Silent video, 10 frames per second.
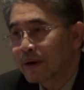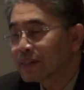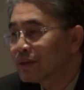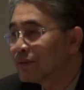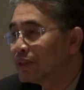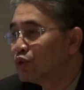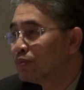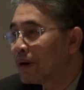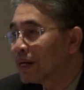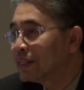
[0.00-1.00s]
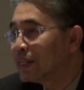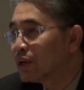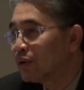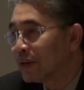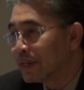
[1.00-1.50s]
Rise of a
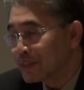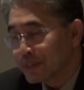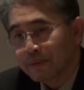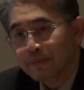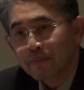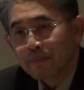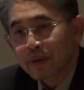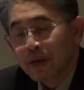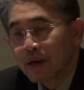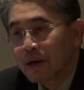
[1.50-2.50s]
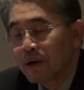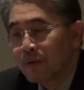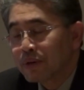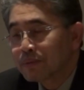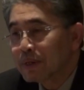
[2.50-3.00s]
two-party coalition,
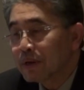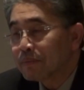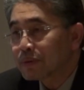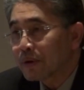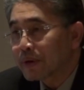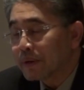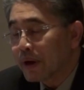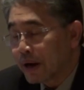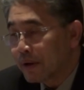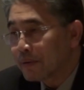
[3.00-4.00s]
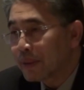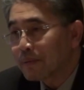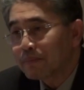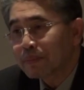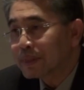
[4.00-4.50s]
which means,
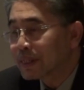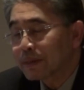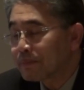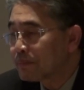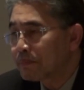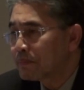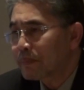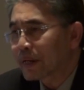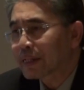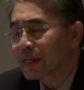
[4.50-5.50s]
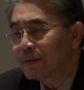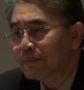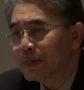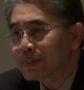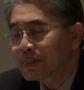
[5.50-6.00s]
that
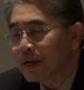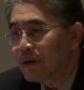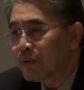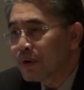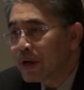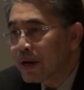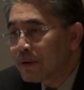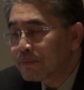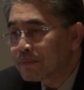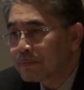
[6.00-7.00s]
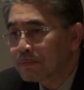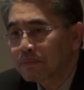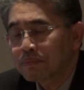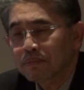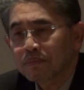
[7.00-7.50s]
practically means now we have
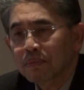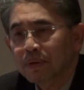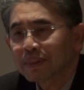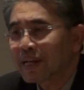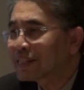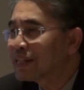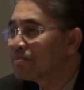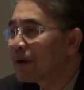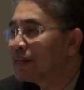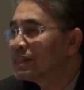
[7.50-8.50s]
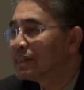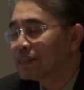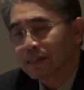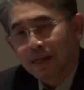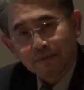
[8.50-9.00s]
checks and
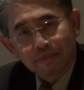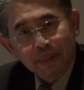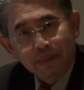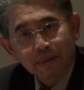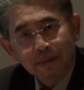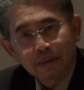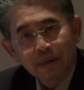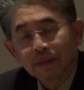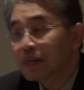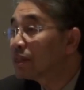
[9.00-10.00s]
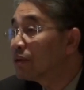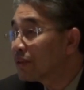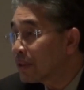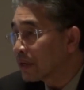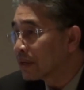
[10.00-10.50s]
balances in government, and that's a
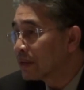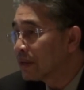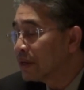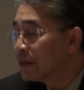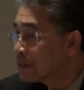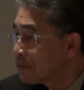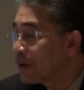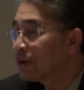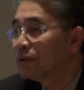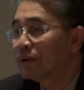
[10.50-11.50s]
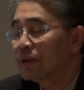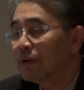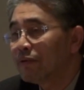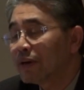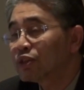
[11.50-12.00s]
good thing. It's a very good,
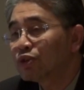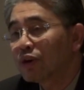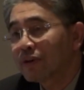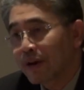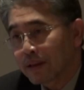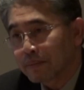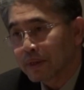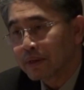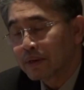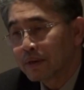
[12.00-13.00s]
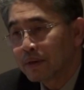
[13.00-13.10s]
a very strong development.